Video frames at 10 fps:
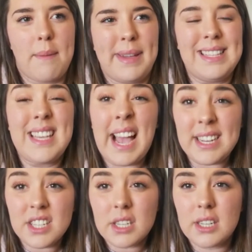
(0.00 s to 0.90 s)

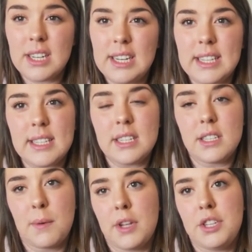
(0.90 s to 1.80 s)
intentionally listening
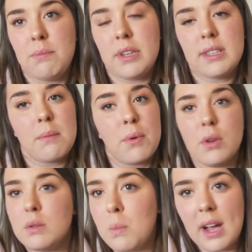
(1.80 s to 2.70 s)
to worship music, but
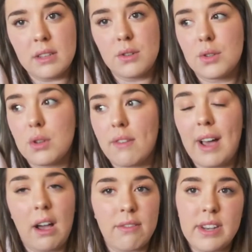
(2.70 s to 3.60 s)
as well just sort
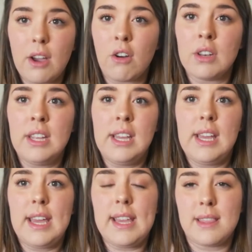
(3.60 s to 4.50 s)
of having it on
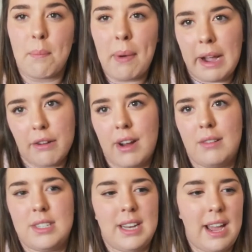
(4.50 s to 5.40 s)
in the
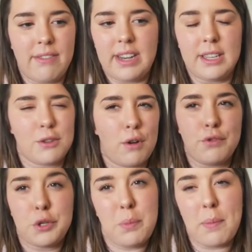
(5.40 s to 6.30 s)
background and having it sort
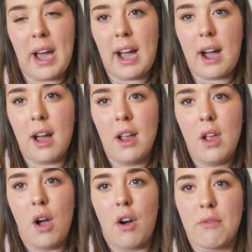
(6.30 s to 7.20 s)
of just be part
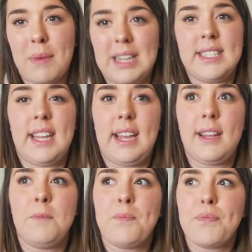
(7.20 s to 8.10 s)
of my
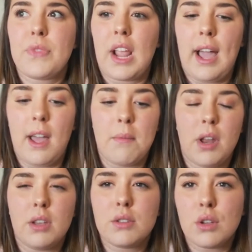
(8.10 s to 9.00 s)
day.
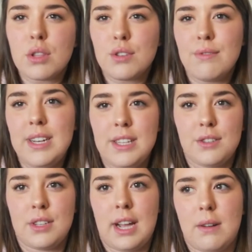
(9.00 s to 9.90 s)
And a song that's really
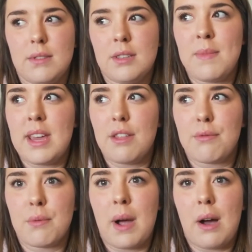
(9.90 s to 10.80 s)
stood out to me
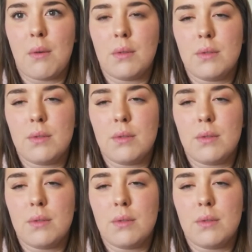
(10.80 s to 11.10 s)
throughout